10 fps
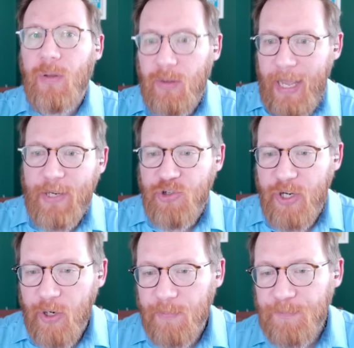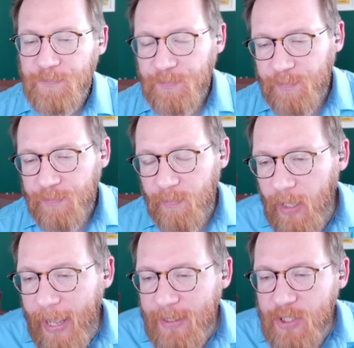last year.
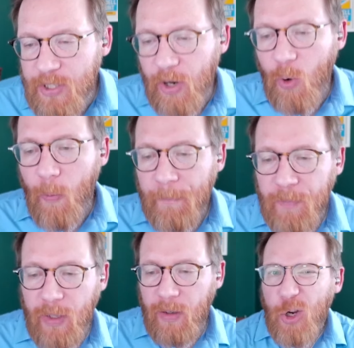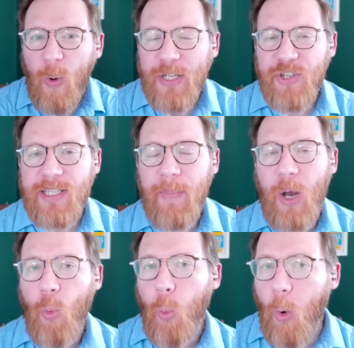And so questions
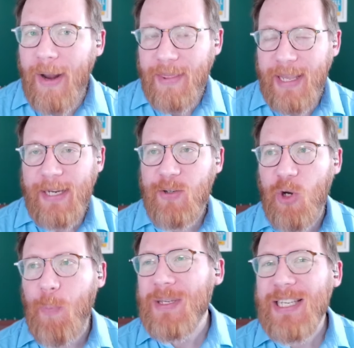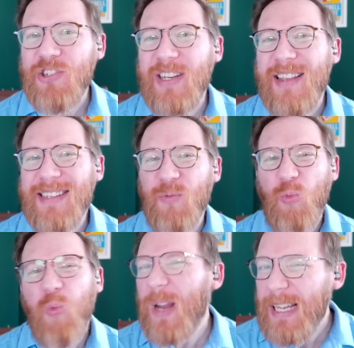about what they do. Position
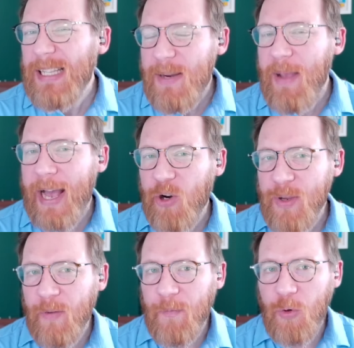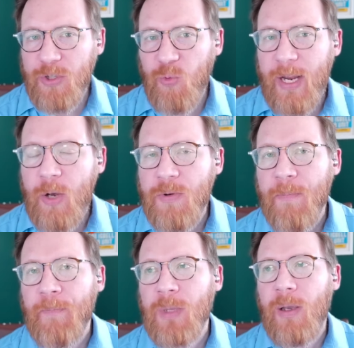doesn't really matter in the first round,
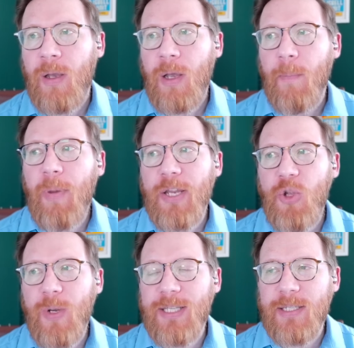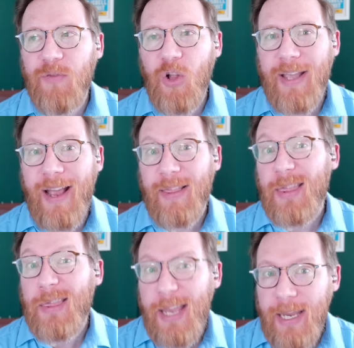but you can still look at
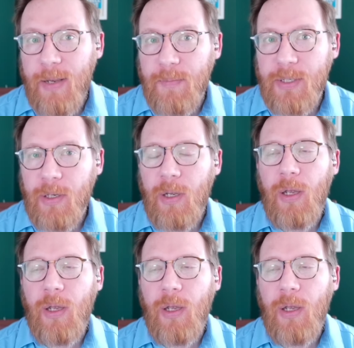themes